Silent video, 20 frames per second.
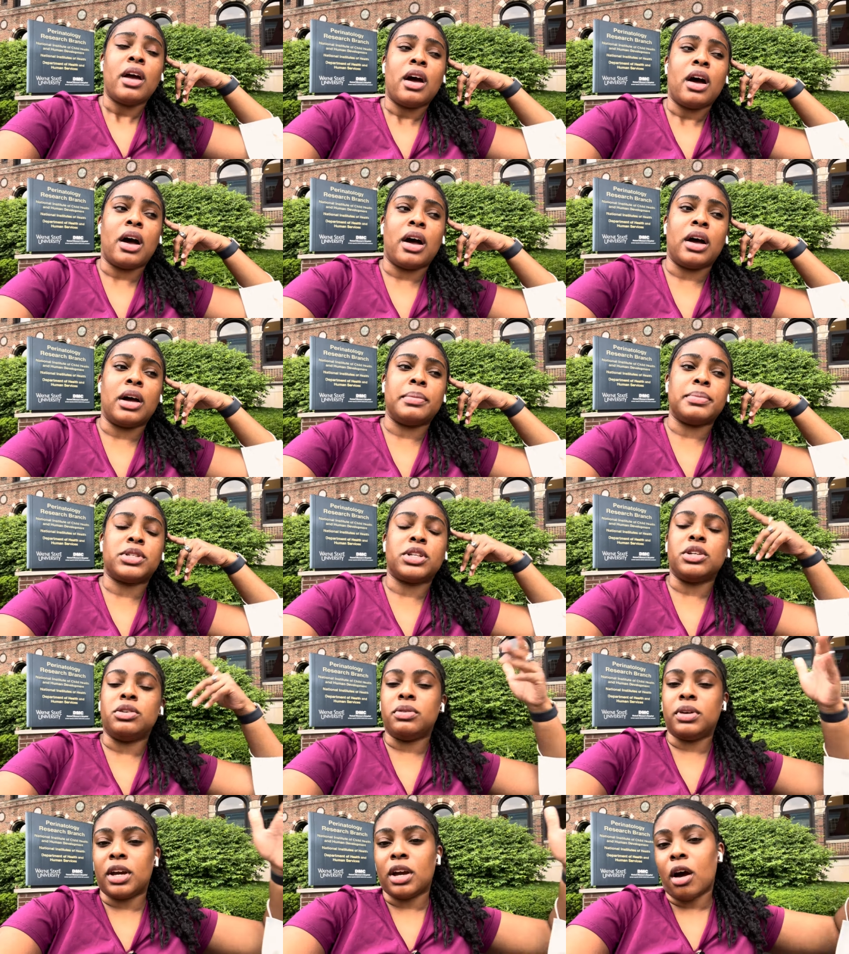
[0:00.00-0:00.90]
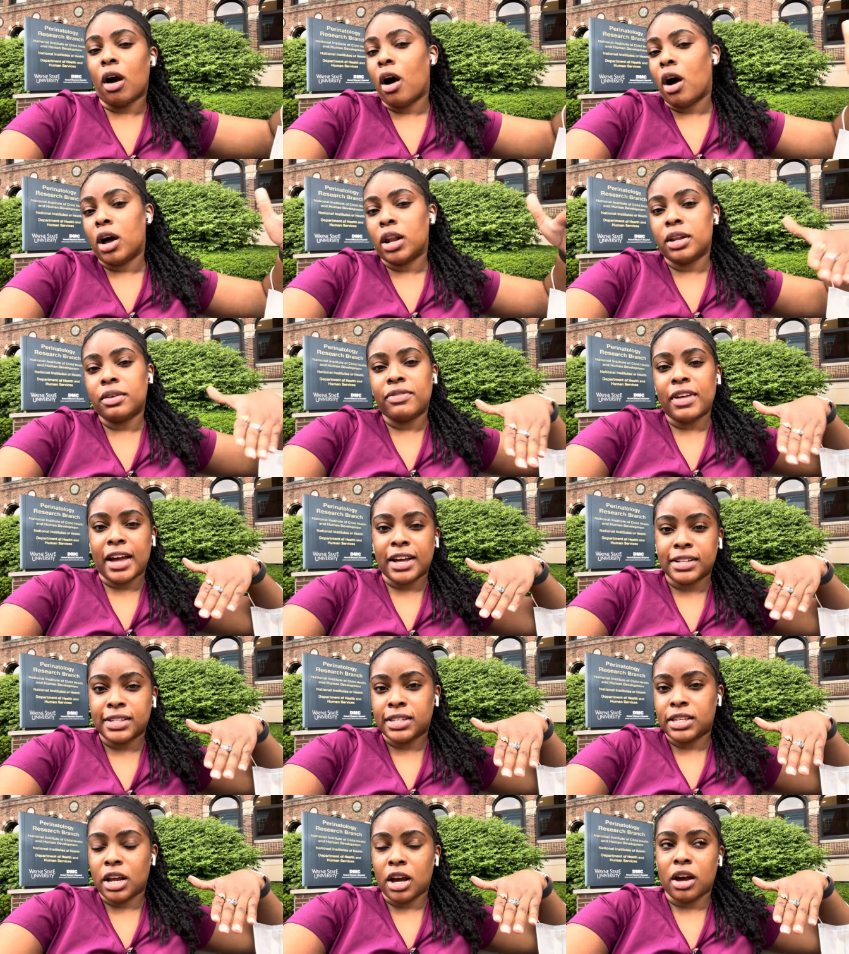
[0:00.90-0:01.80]
Um, so you get all of
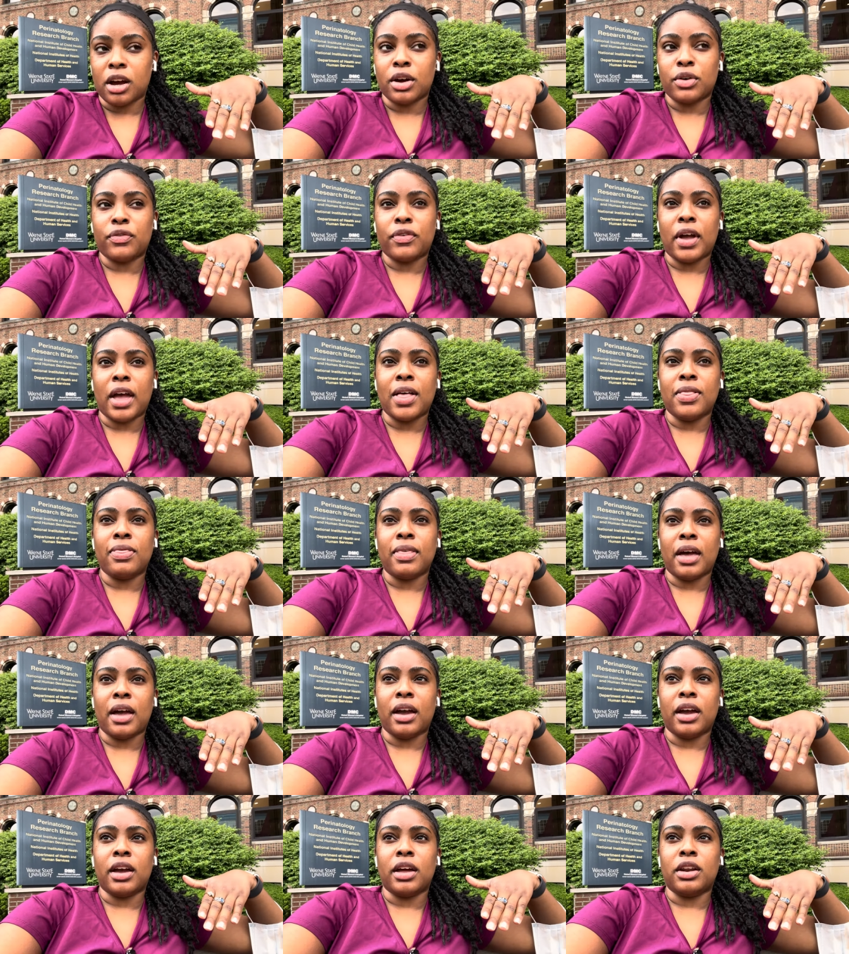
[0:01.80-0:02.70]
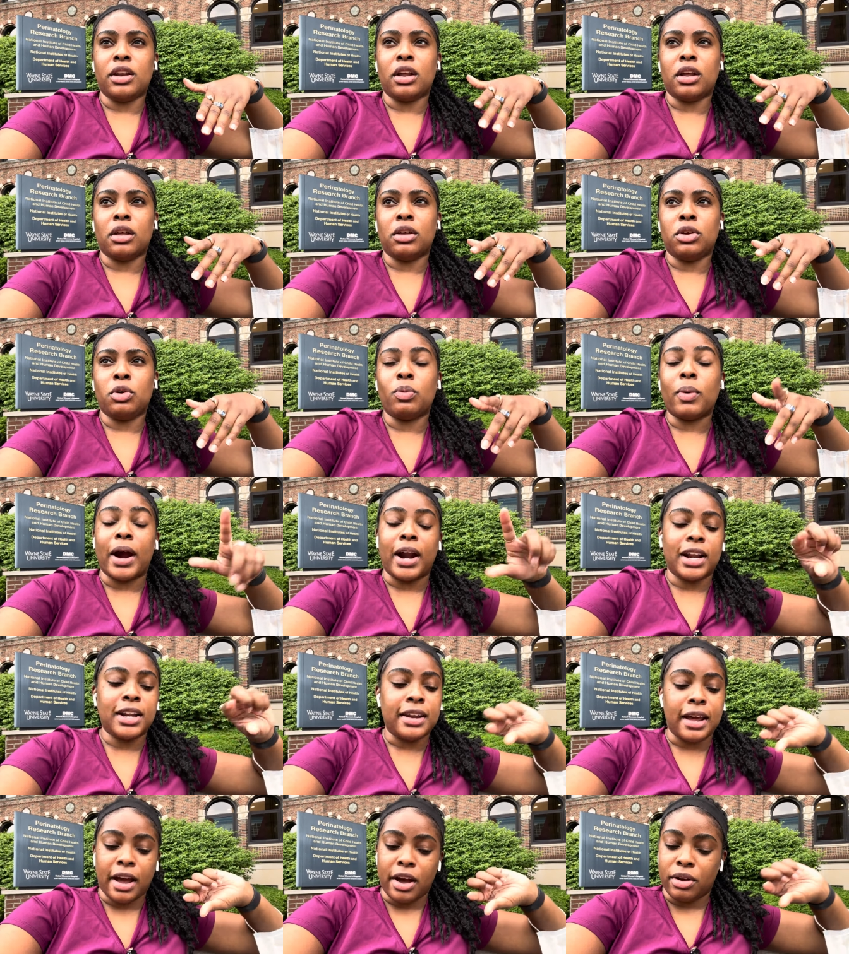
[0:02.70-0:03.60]
that stuff and then you
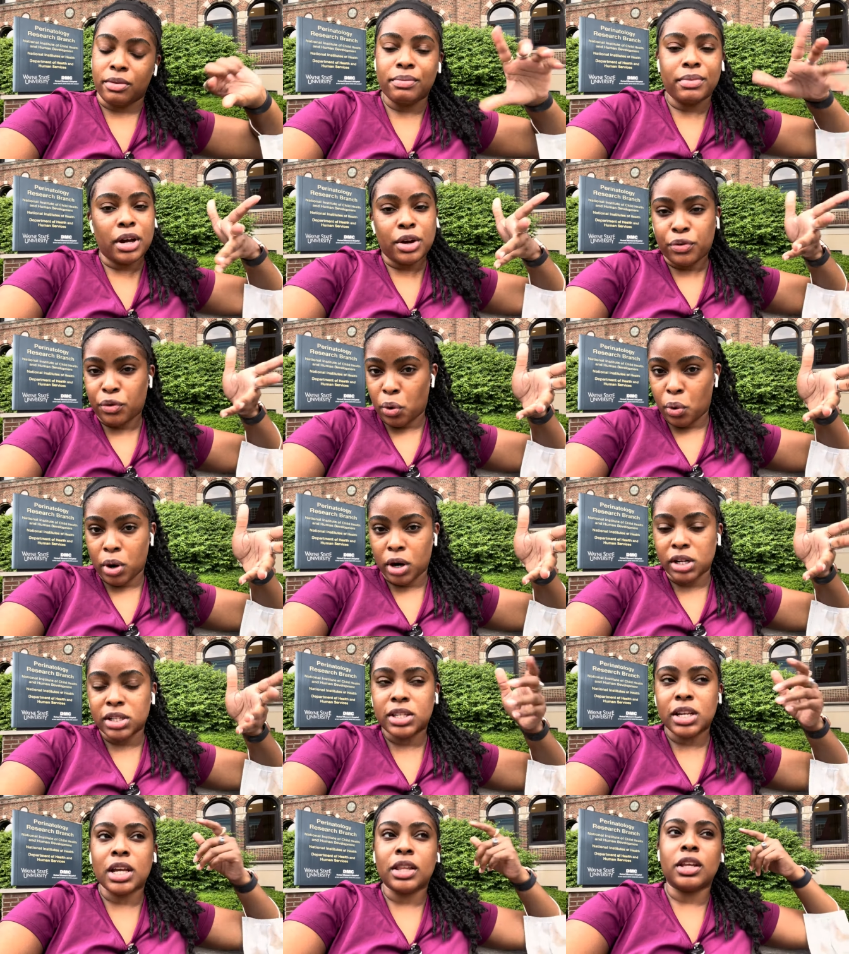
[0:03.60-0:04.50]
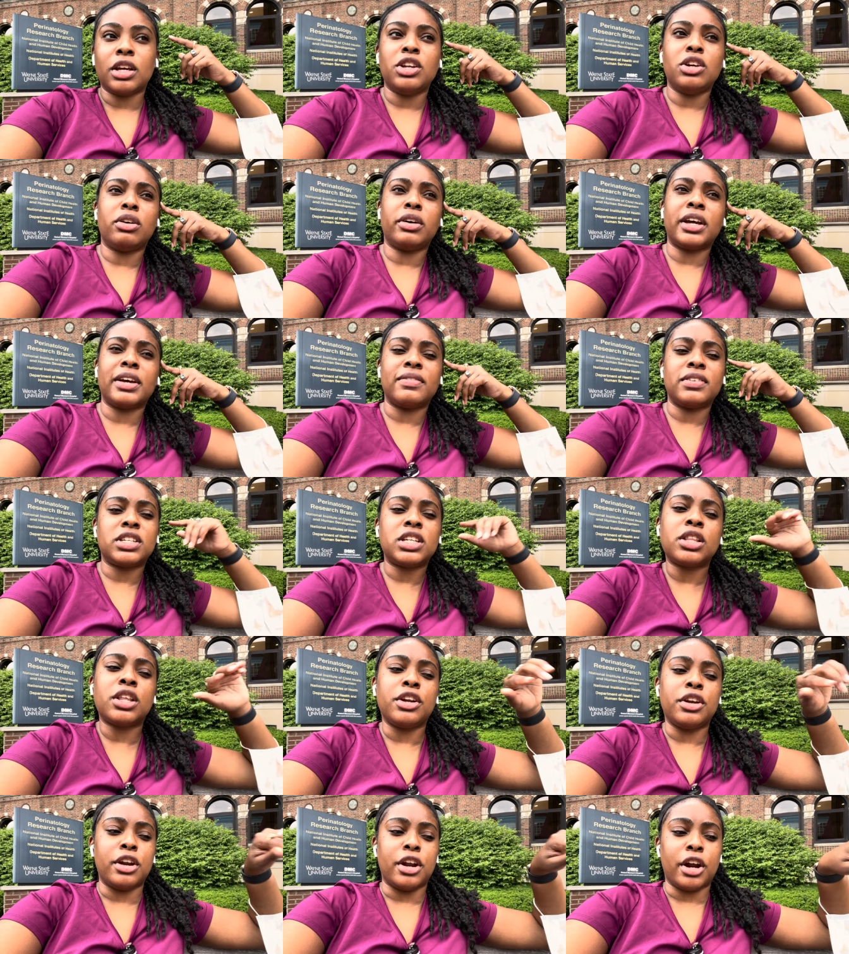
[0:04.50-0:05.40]
write it down, of course, and then you'll give it
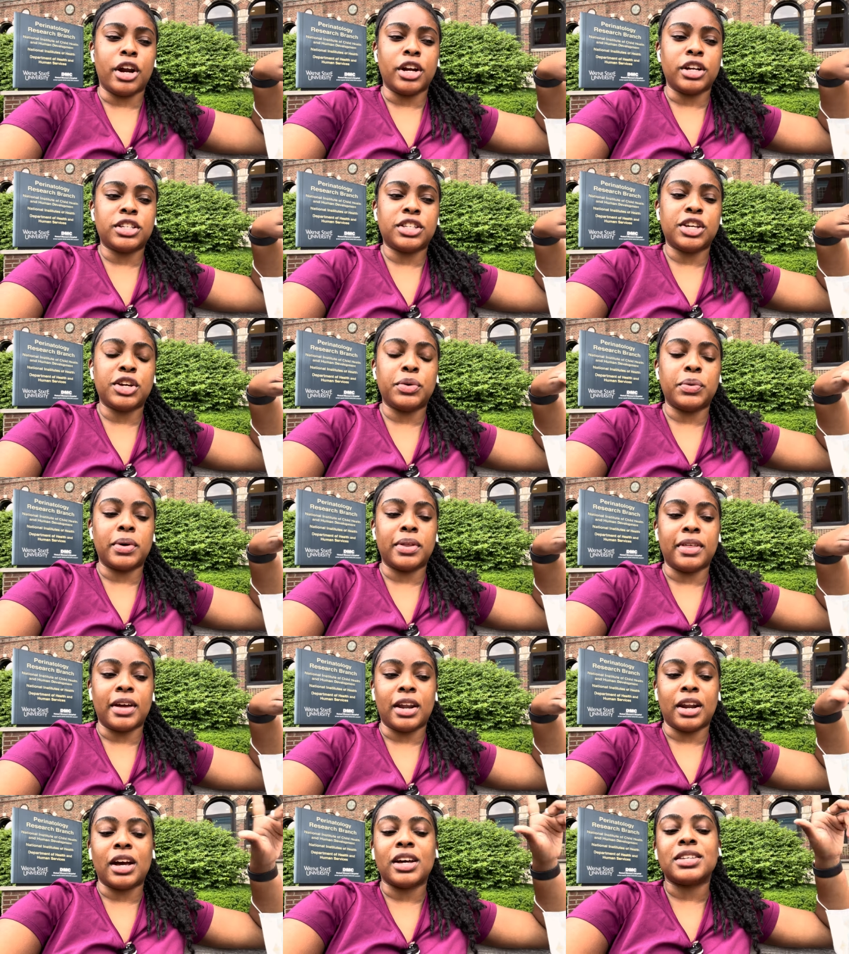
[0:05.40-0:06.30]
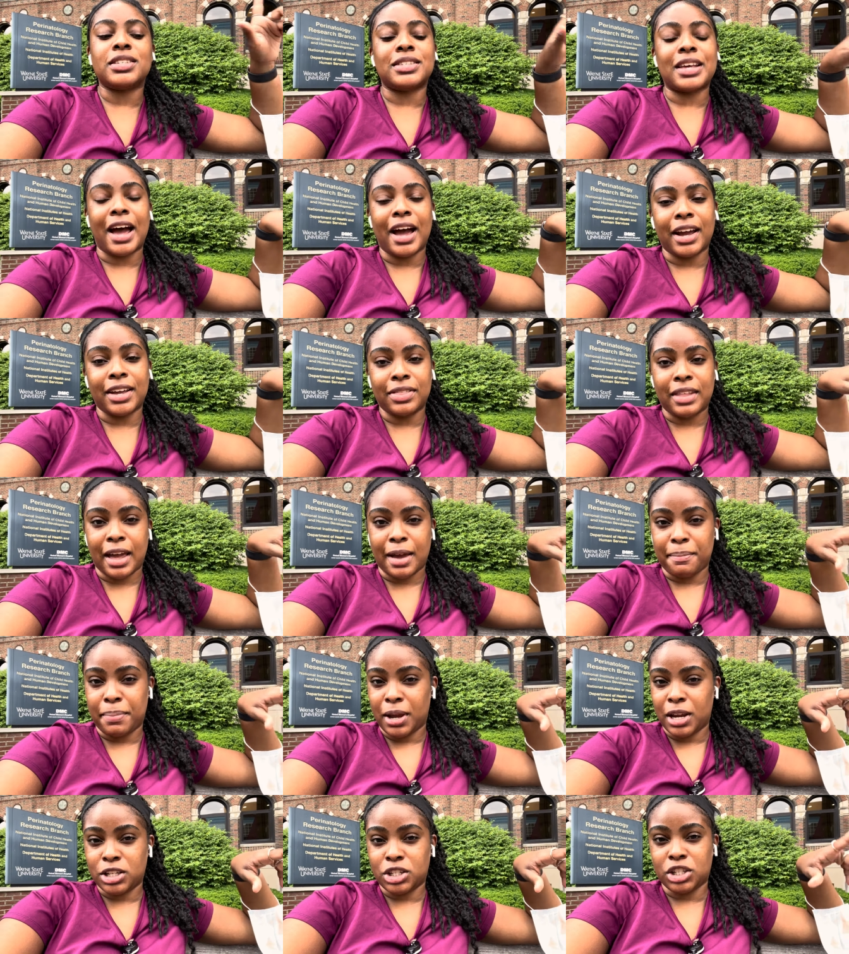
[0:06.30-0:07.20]
to the nurse who will then assign
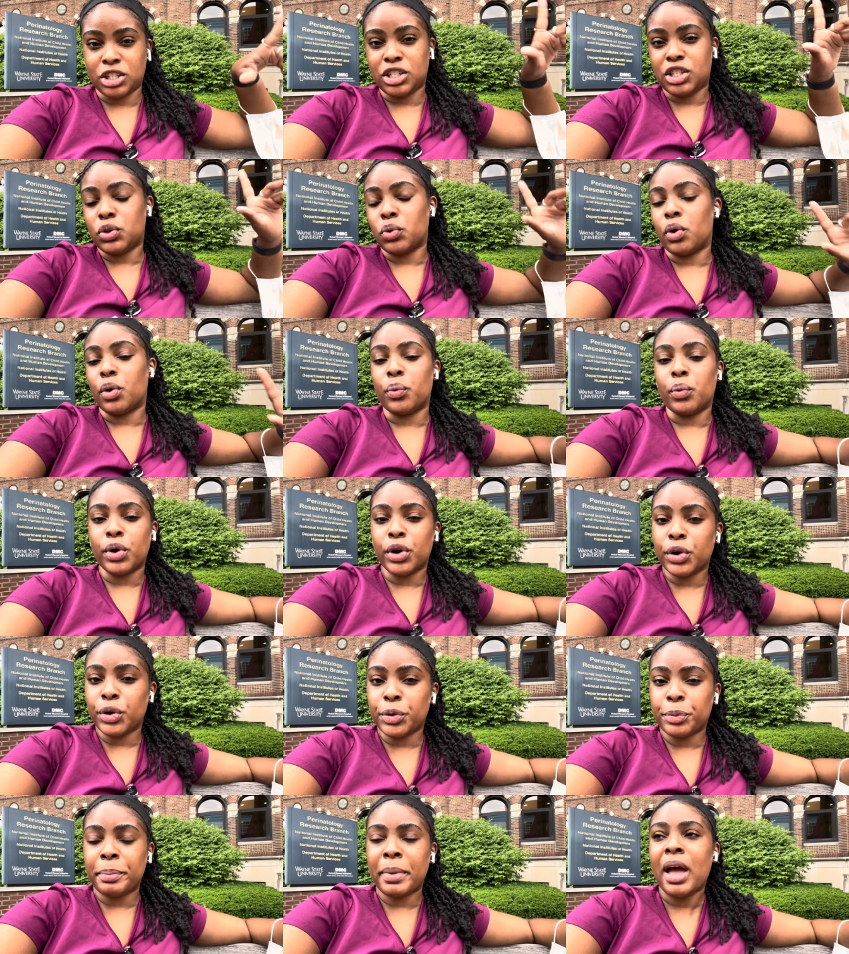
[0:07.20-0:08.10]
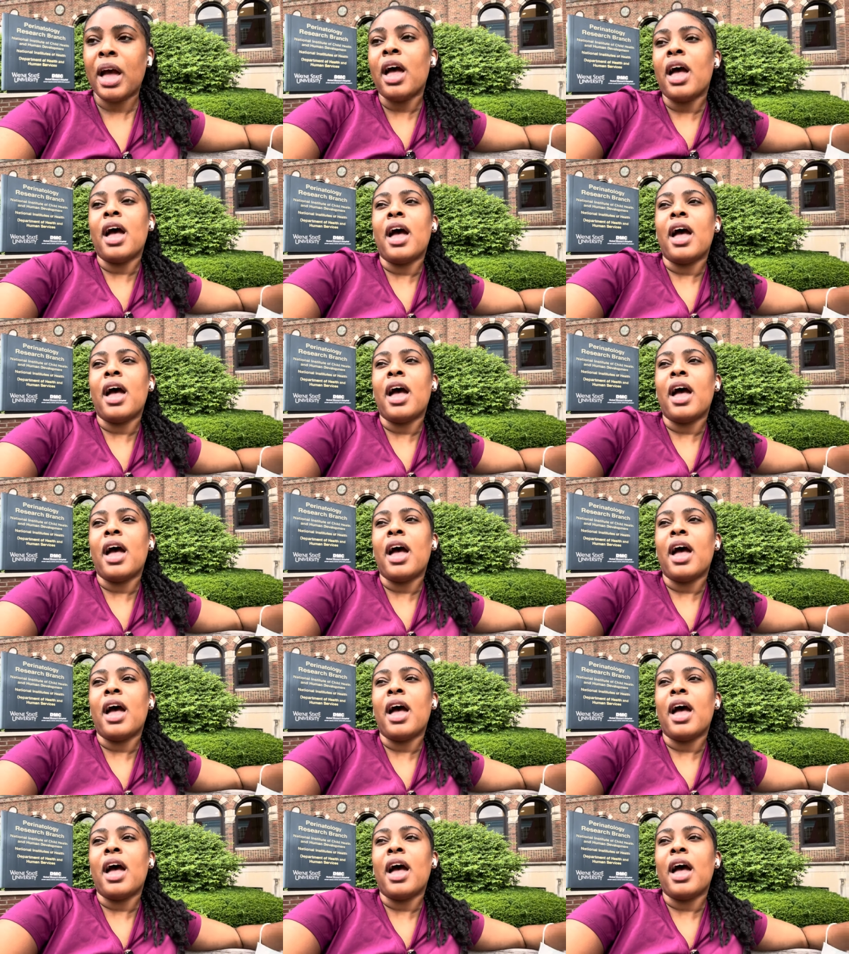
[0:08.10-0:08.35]
that patient to a room